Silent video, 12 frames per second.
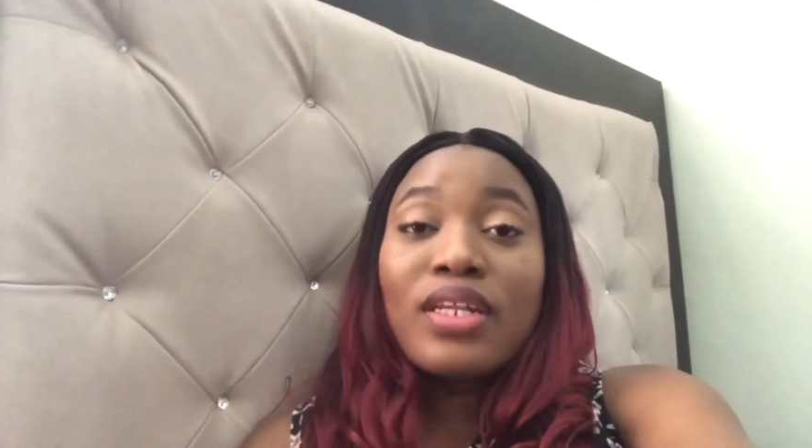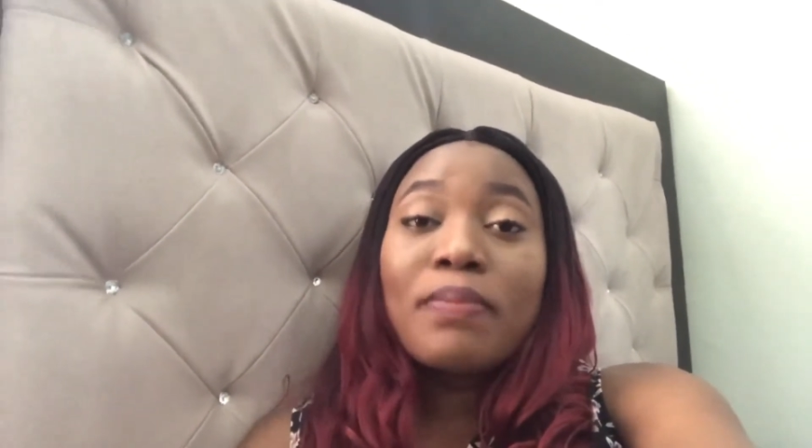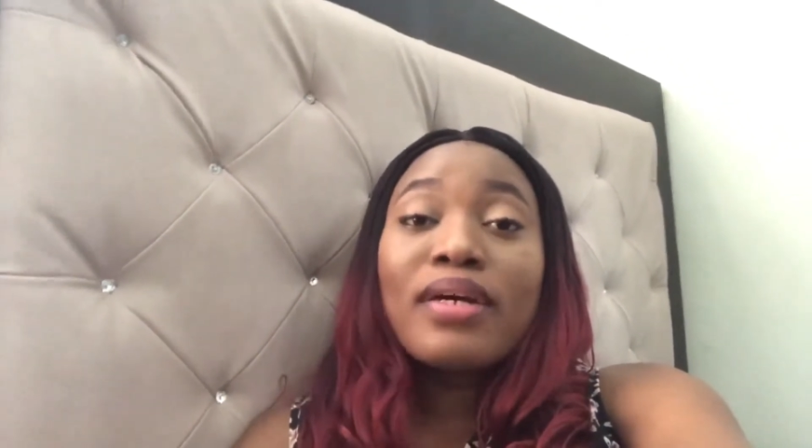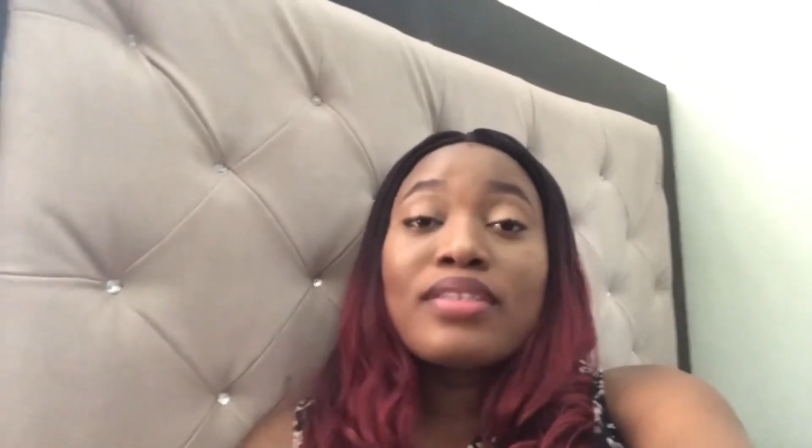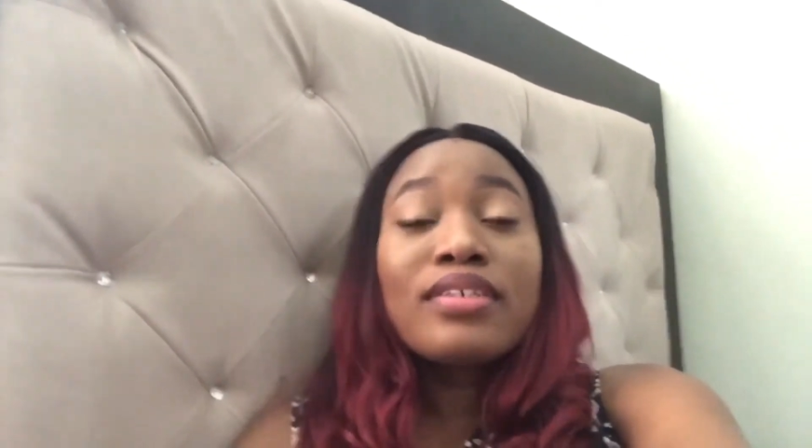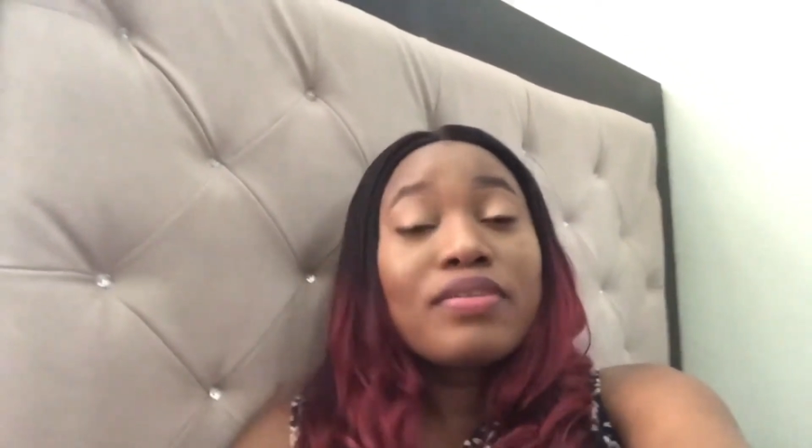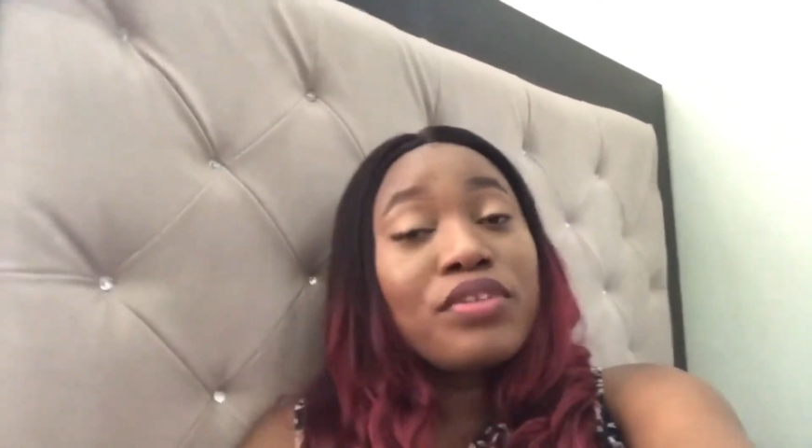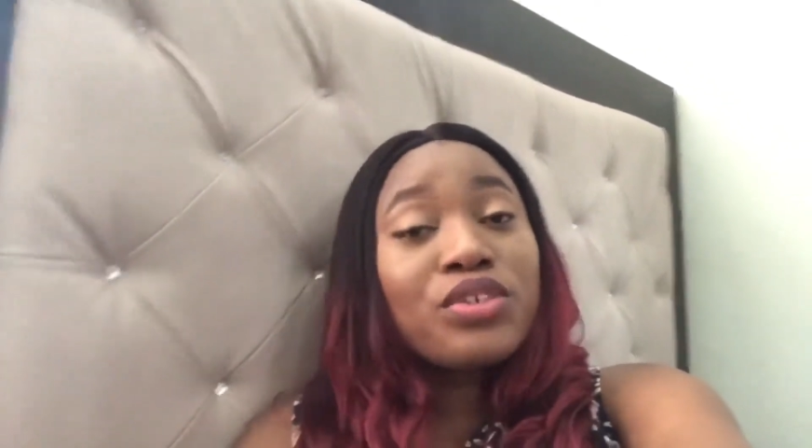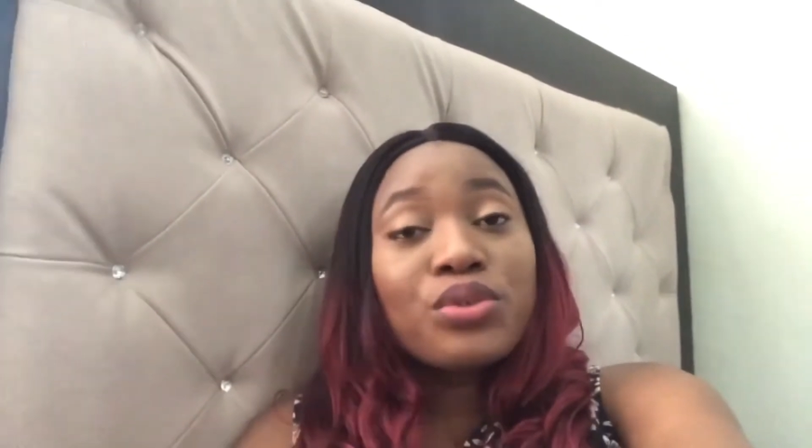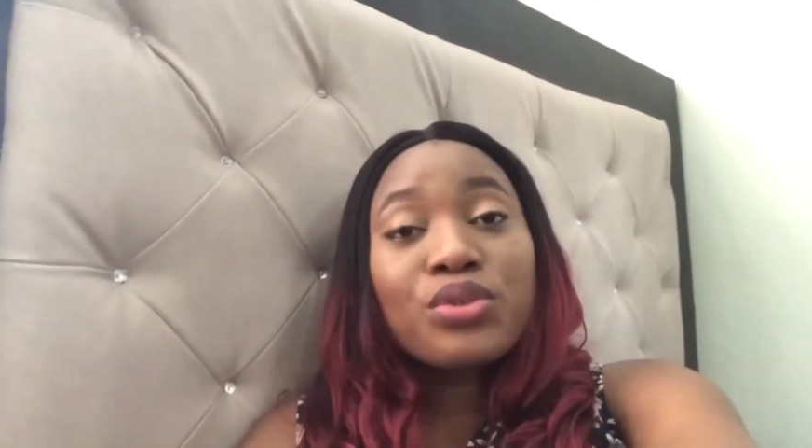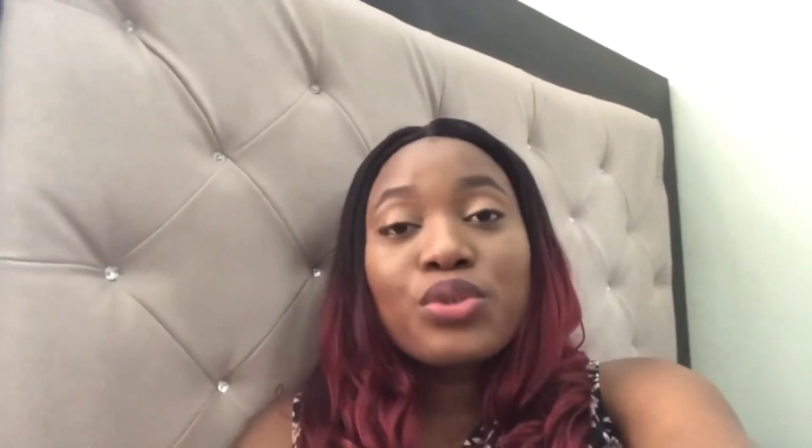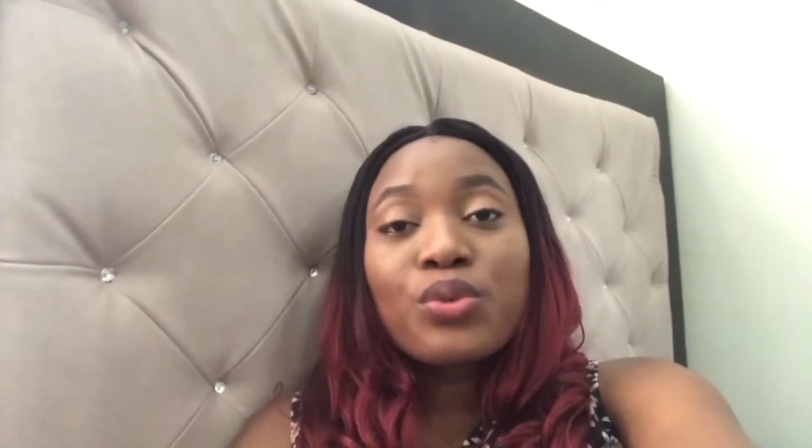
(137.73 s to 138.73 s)
about the
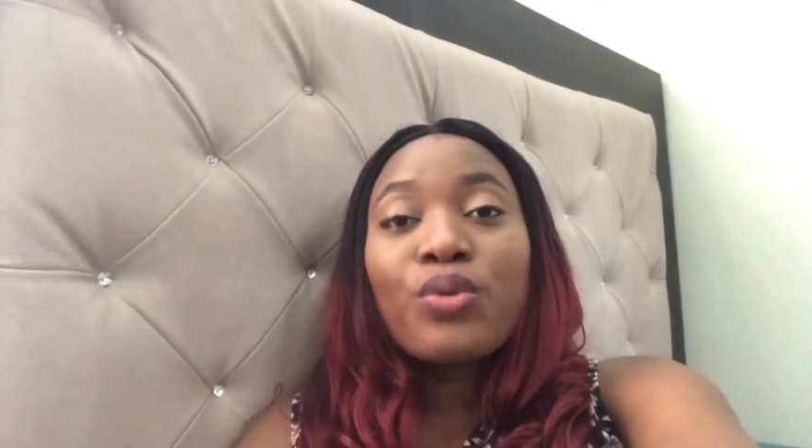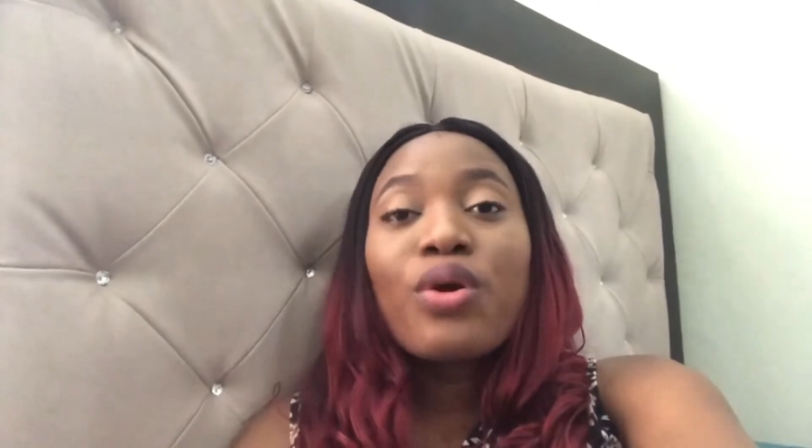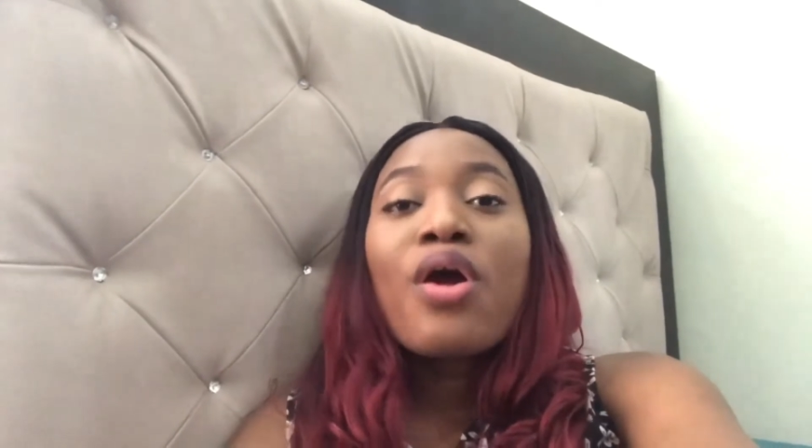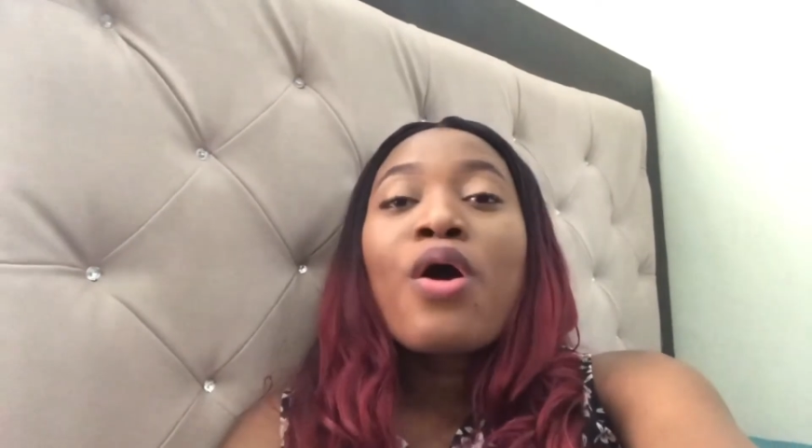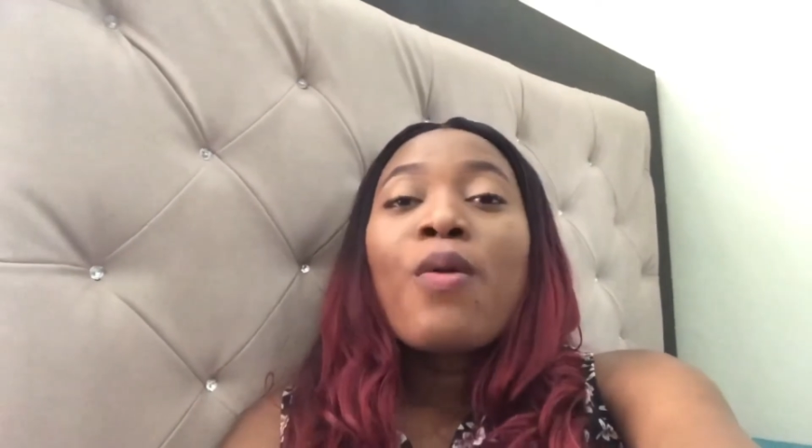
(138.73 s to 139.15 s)
eviction show.